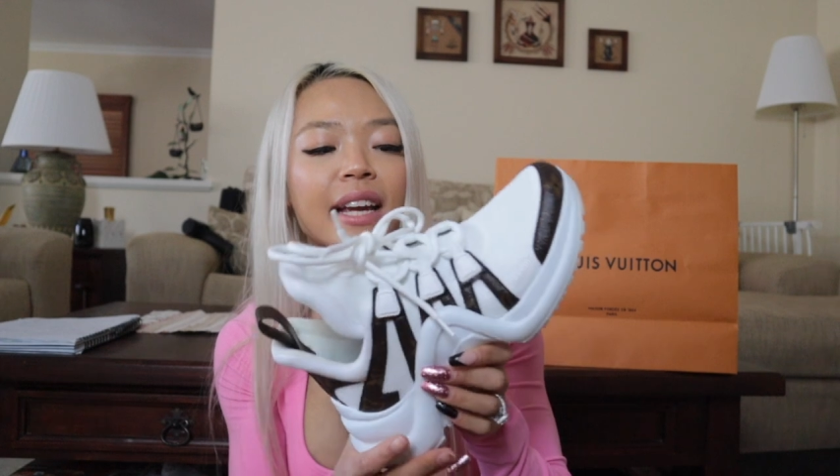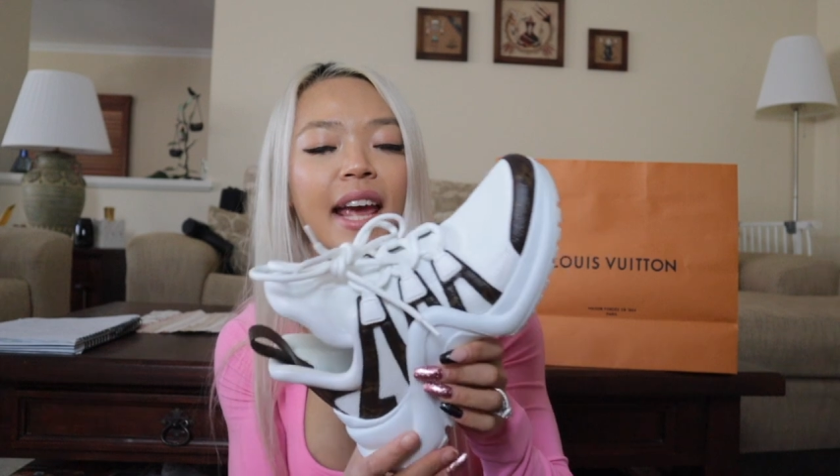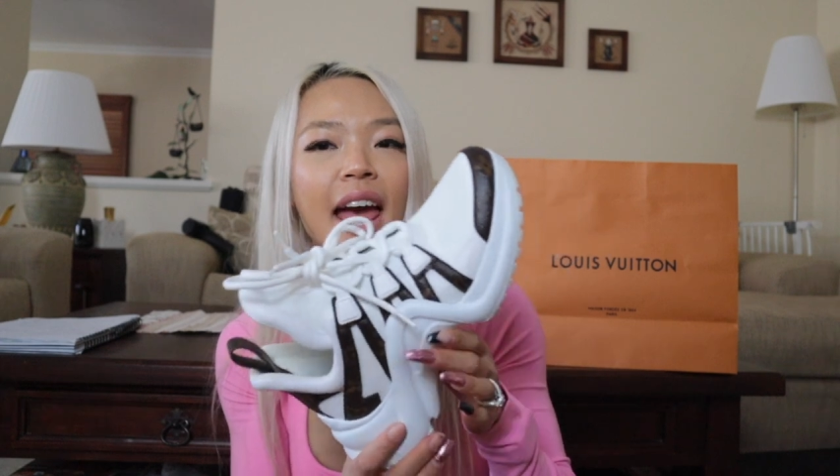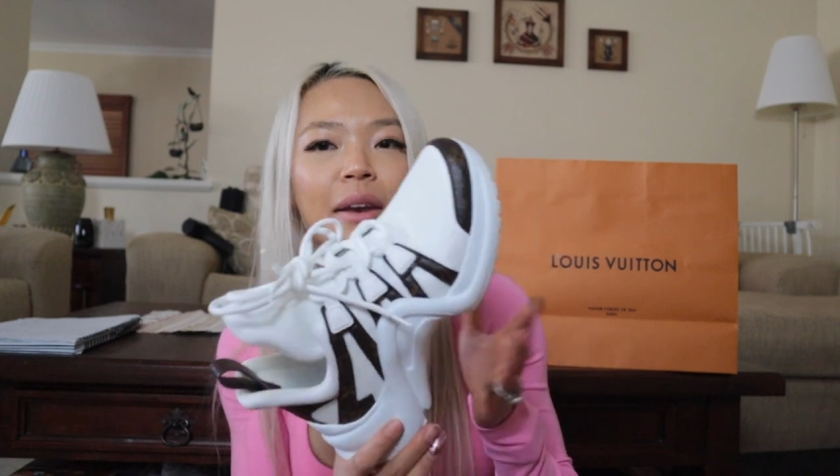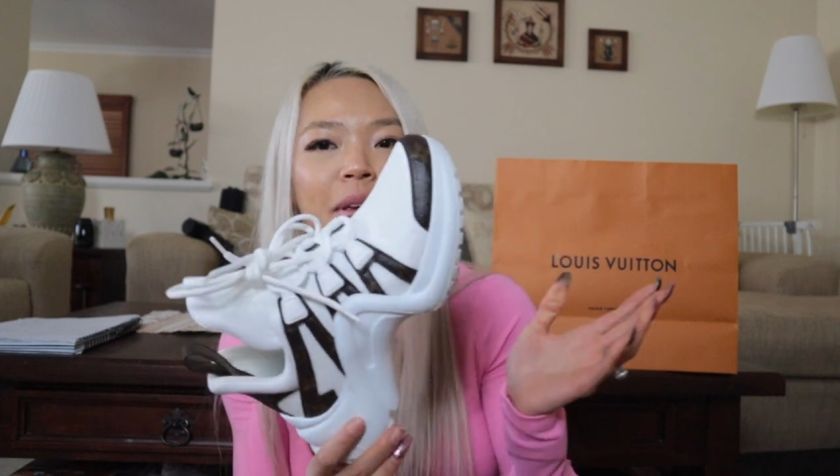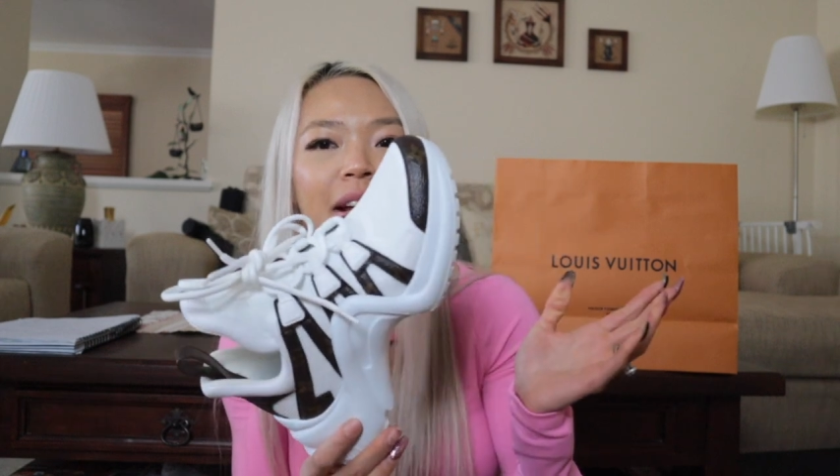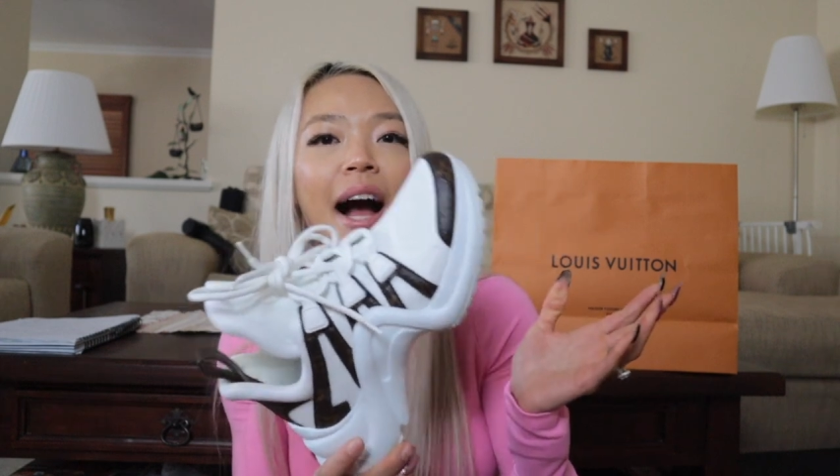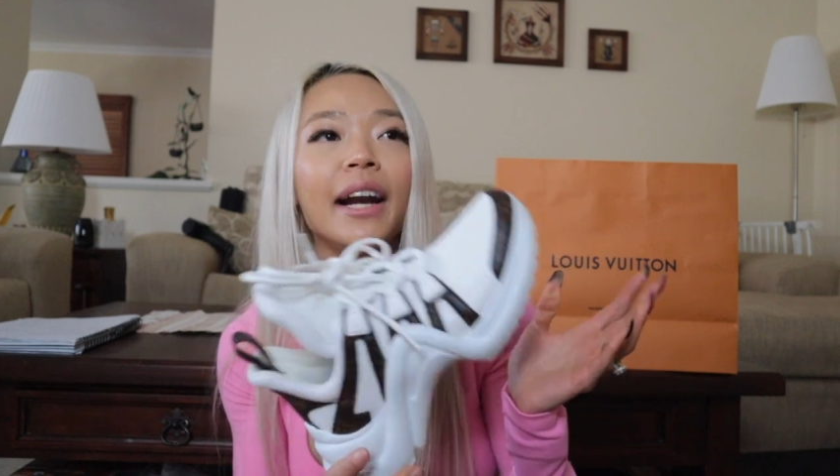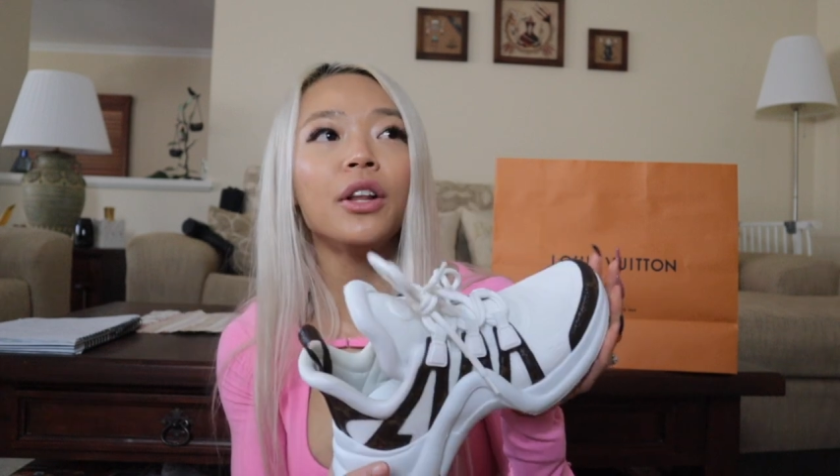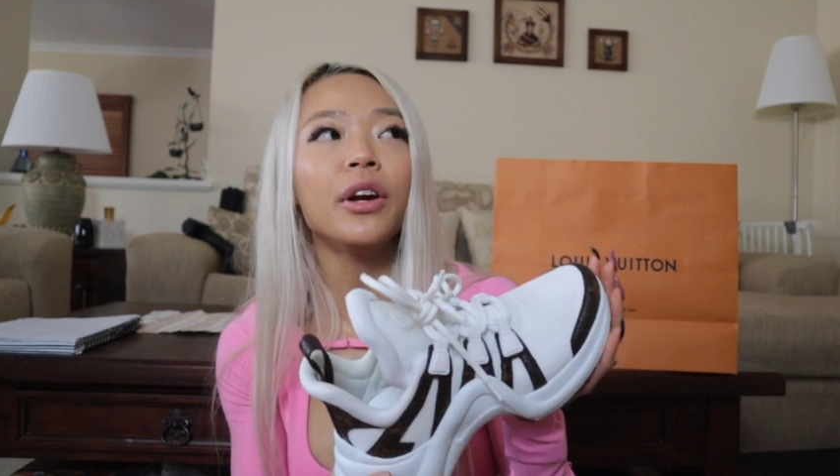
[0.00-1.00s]
it can be
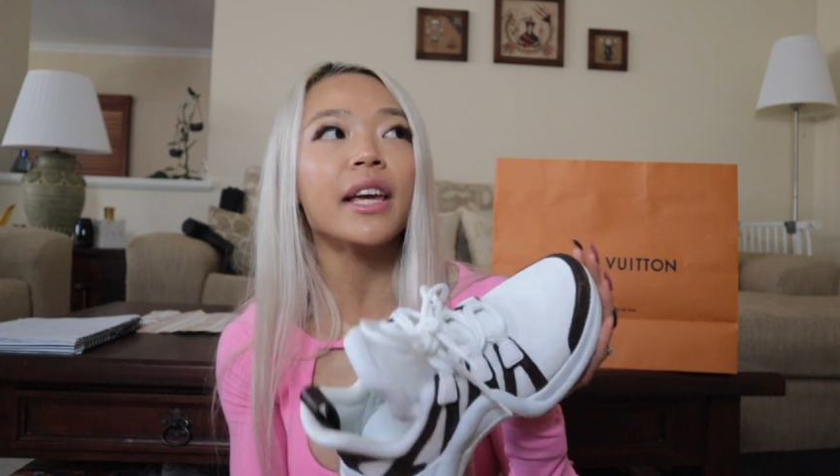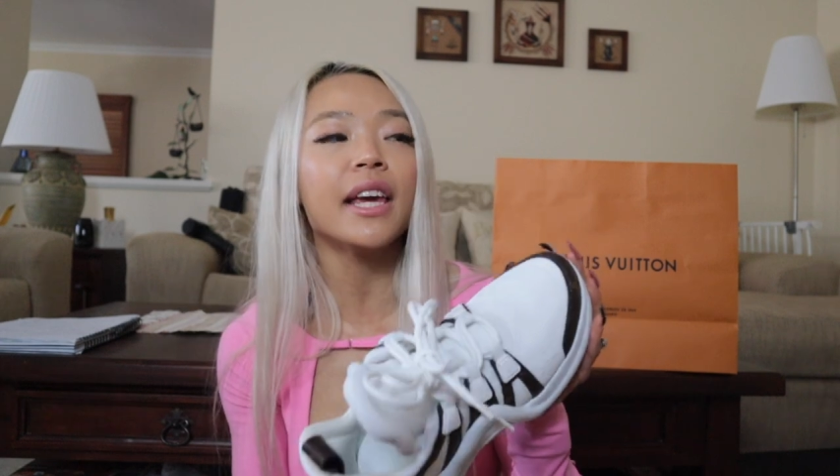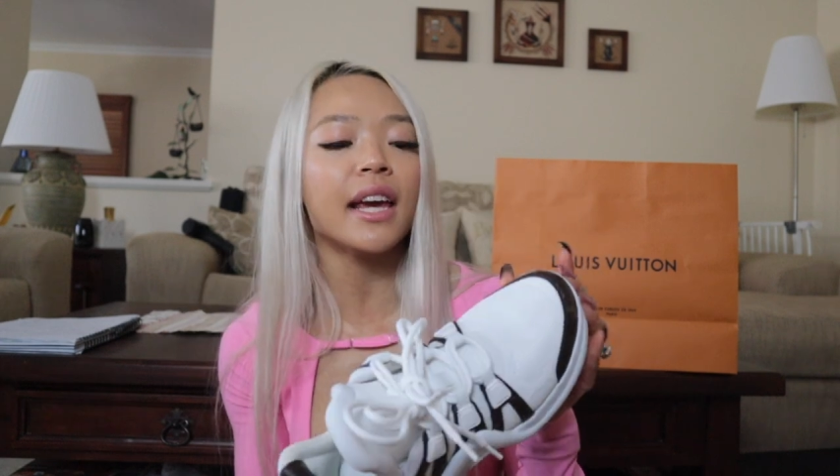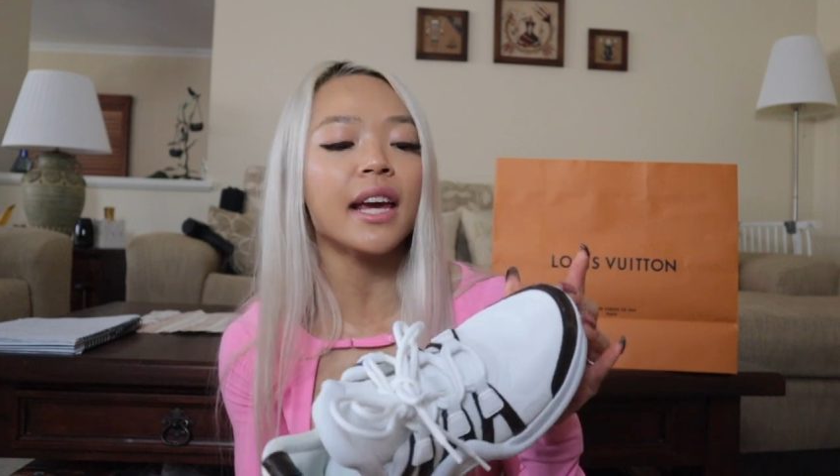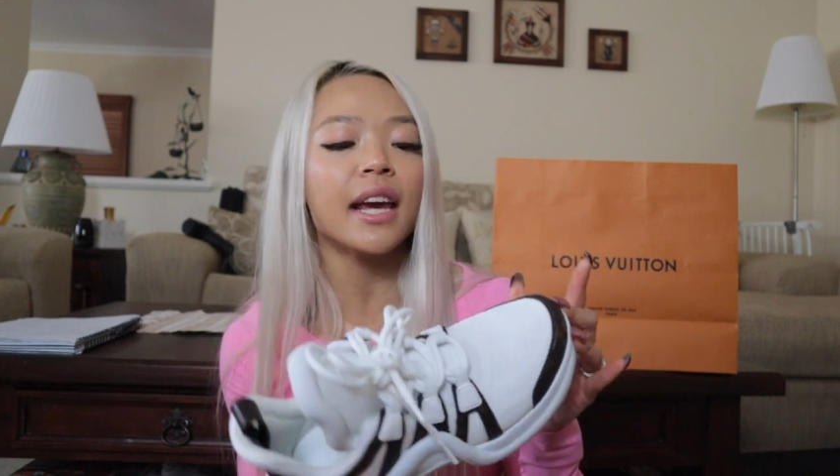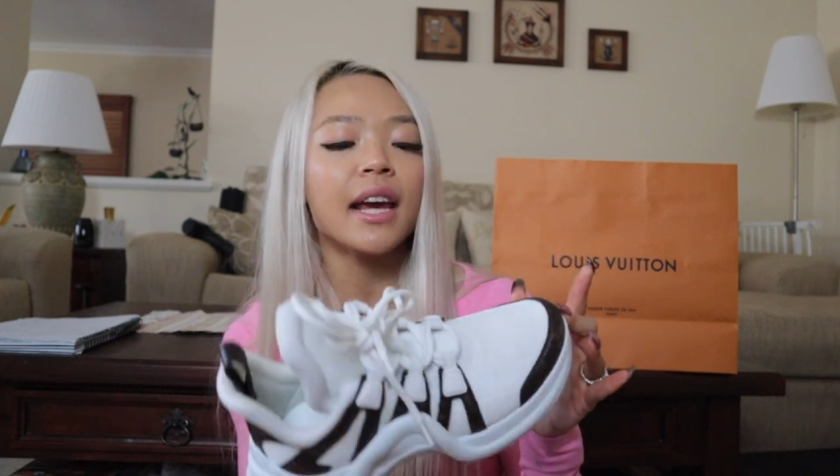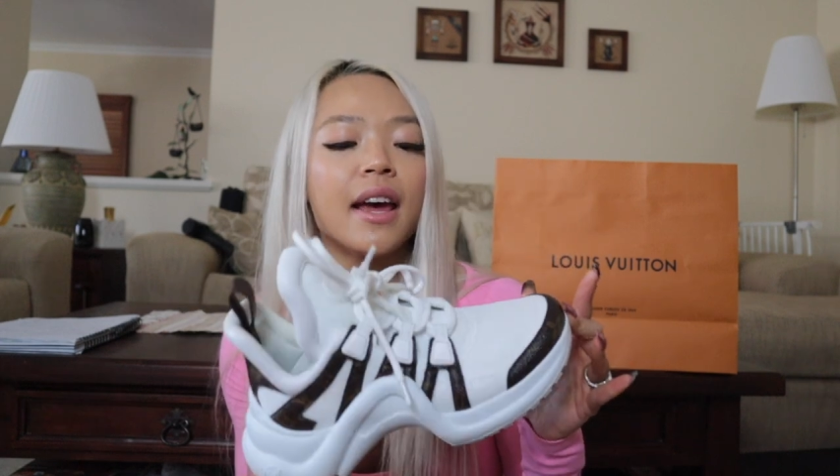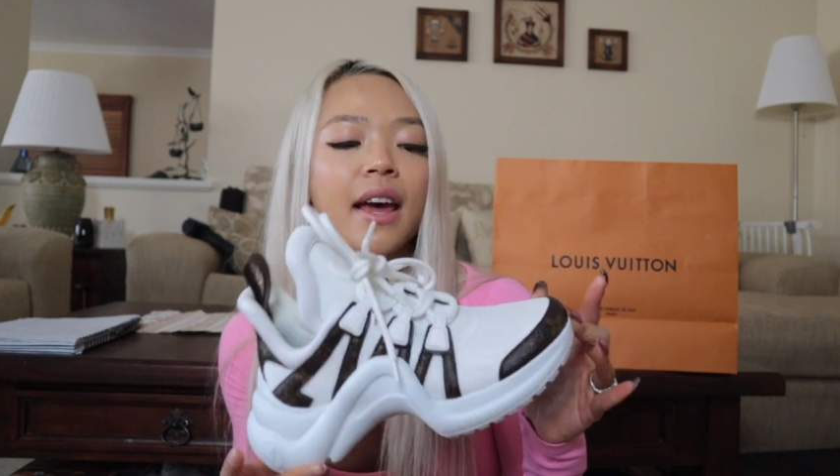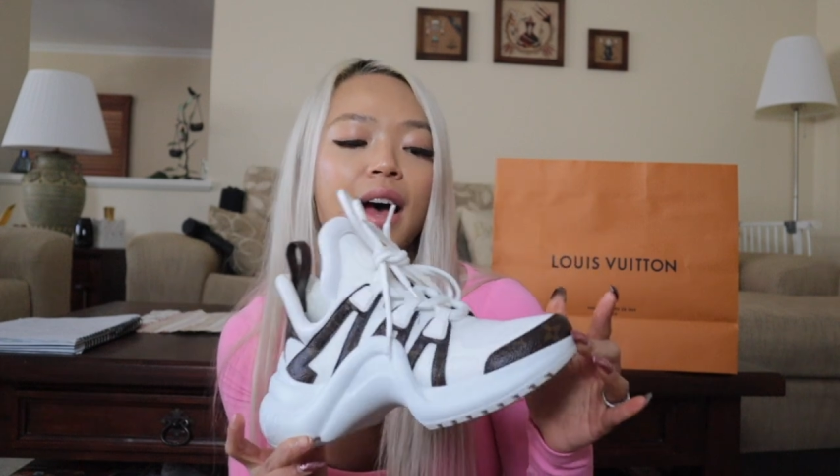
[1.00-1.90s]
kind of low-key,